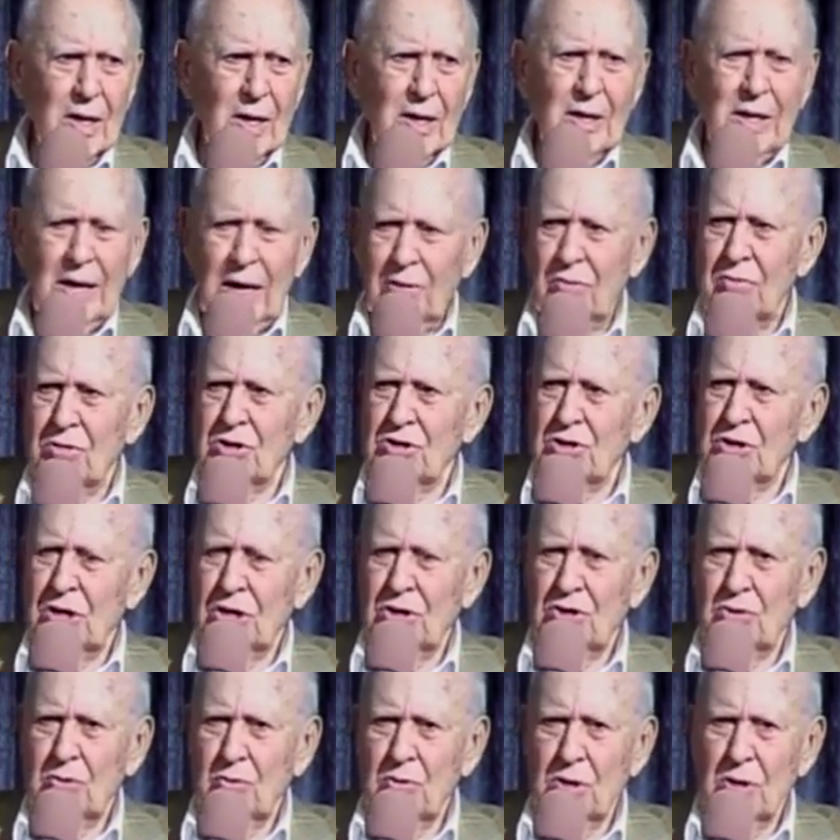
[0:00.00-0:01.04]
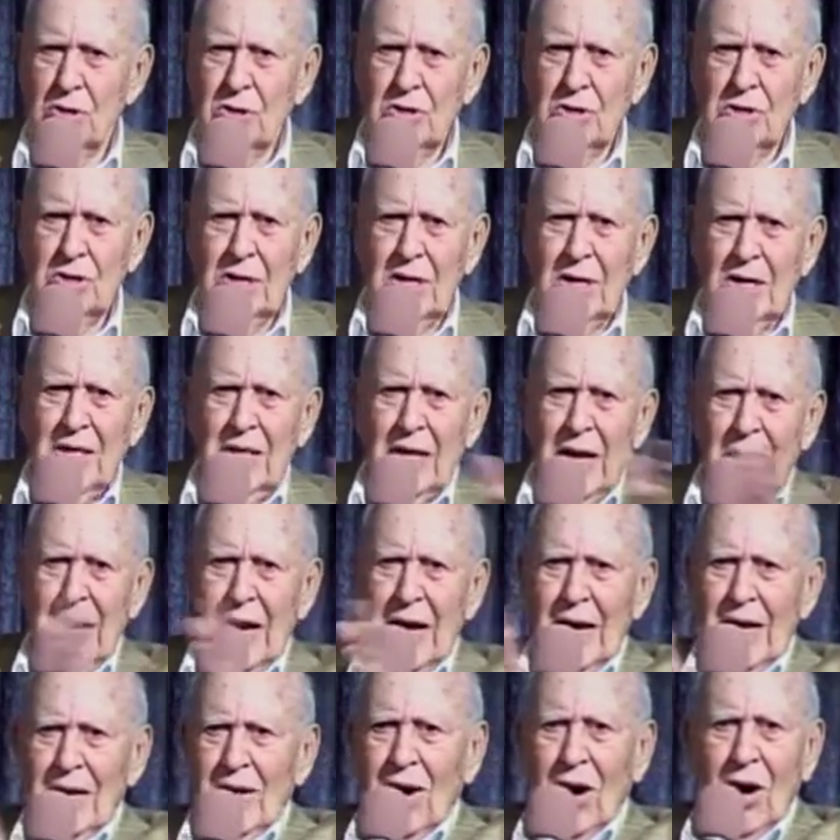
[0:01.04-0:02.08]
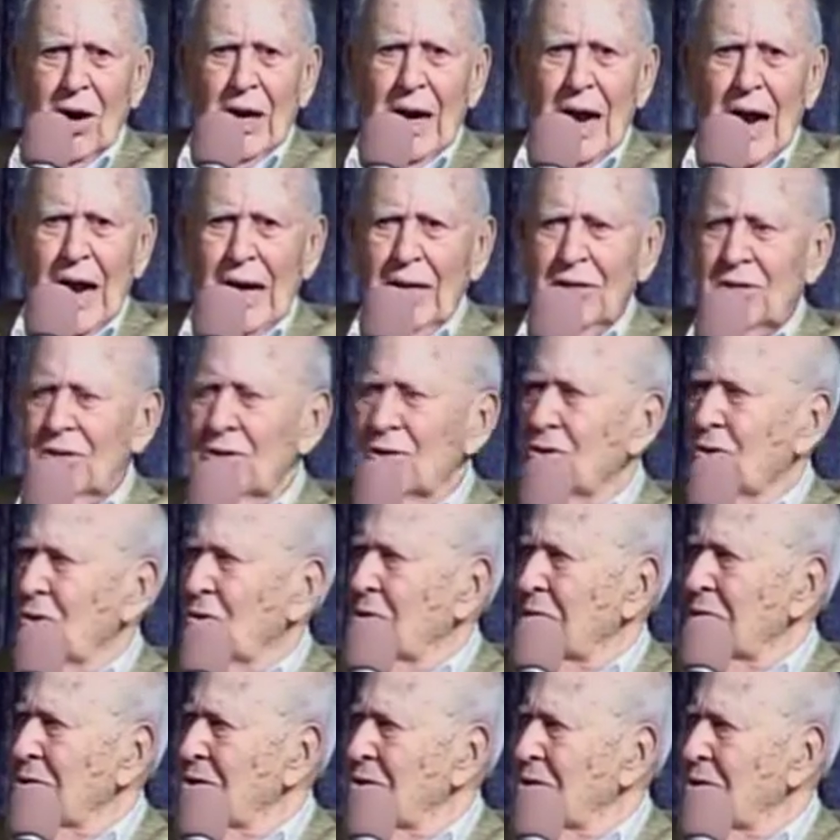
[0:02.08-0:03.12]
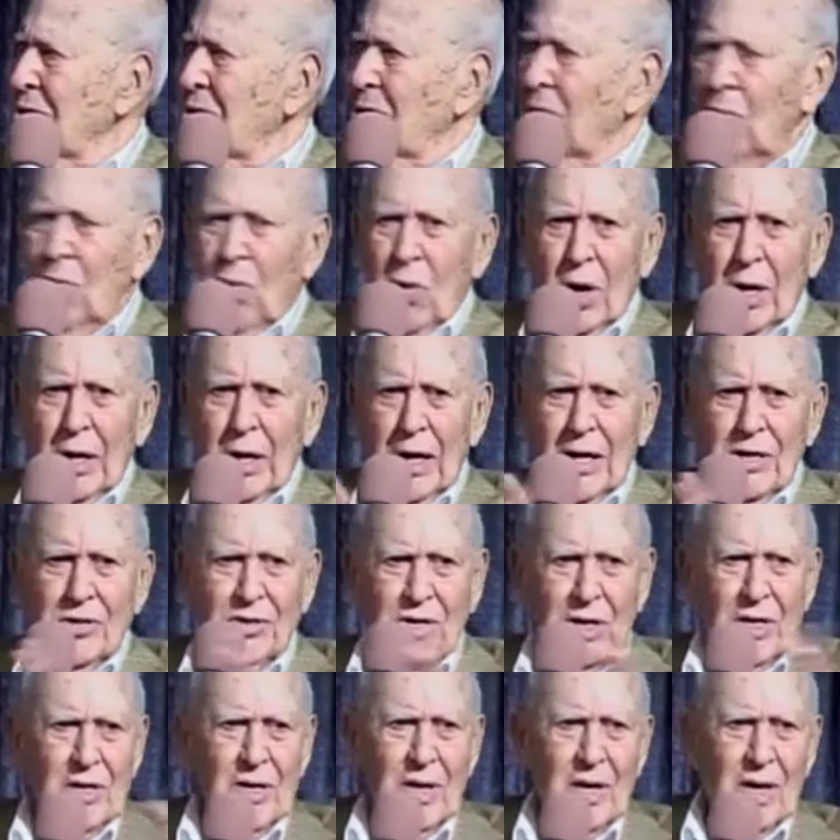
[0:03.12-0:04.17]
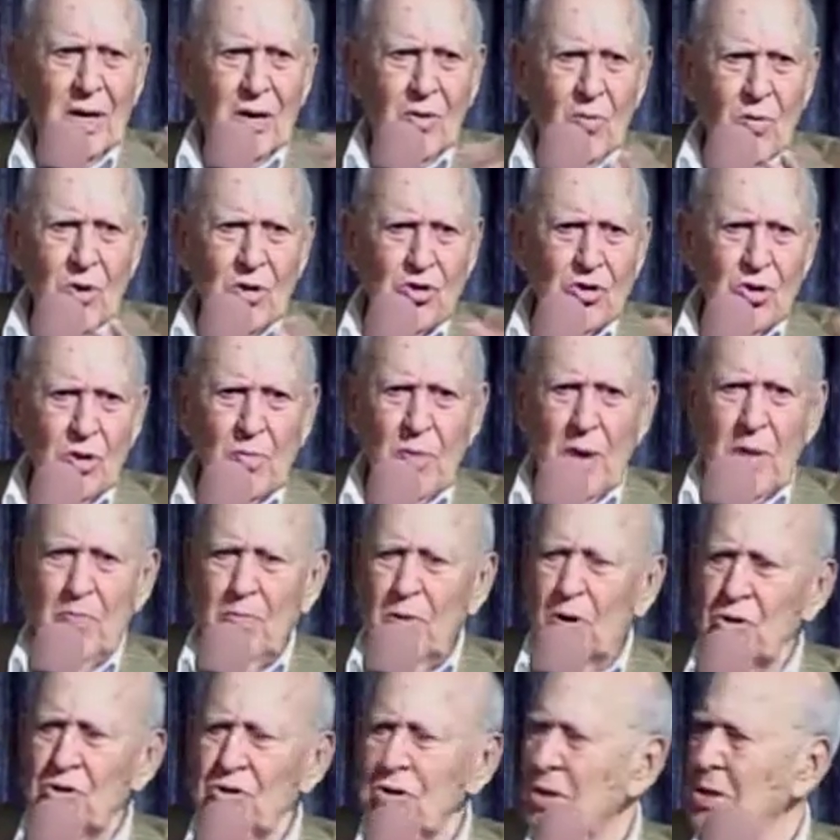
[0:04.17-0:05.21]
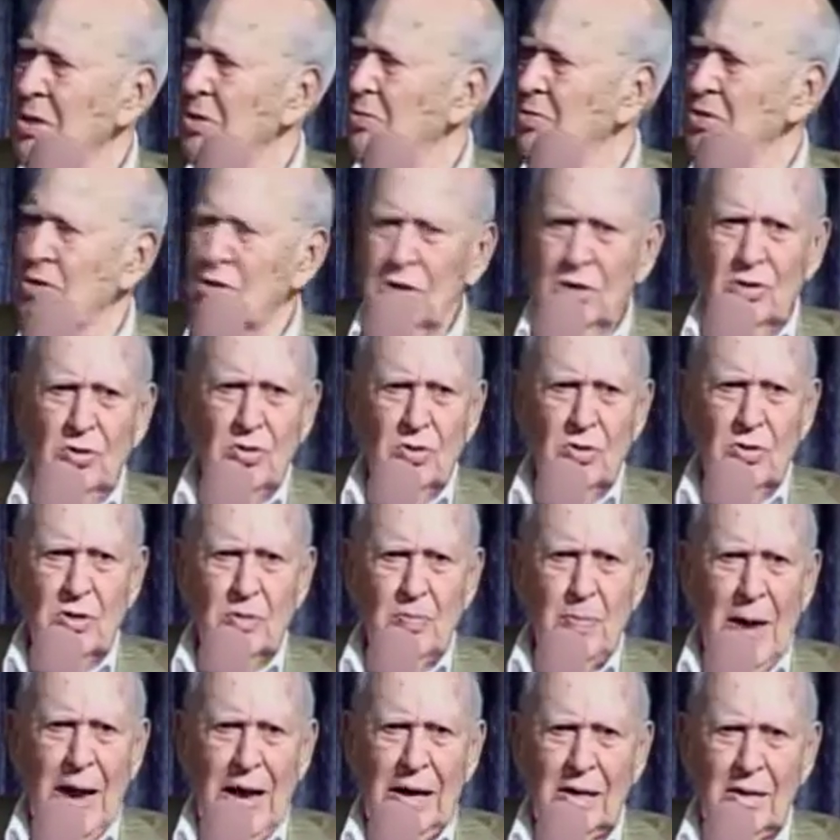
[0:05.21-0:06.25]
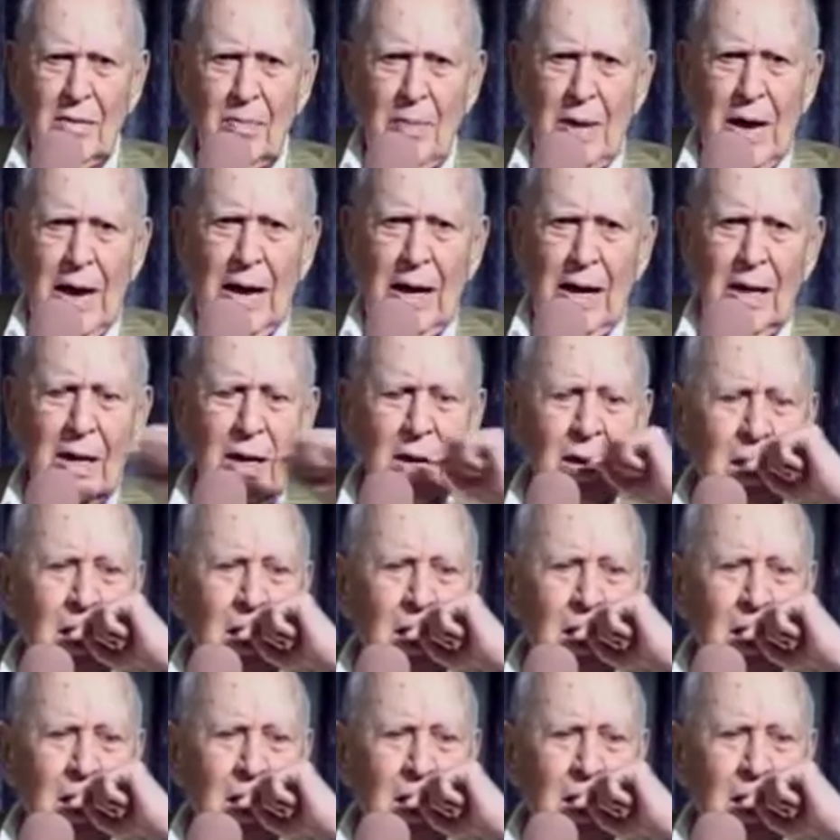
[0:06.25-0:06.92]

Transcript: get residuals than young actors who can still work? I said, we should be pushing the residuals back and back.